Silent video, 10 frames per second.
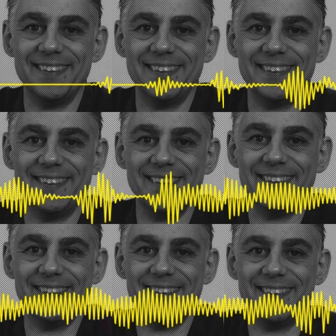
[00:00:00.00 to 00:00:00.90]
if they're
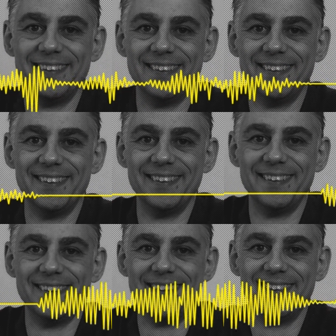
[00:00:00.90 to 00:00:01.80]
bringing them in that late,
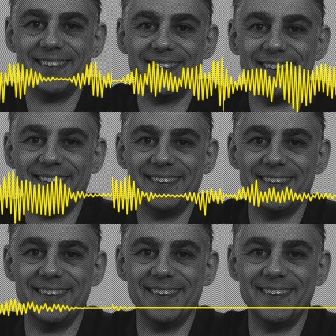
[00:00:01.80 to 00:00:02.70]
in your opinion?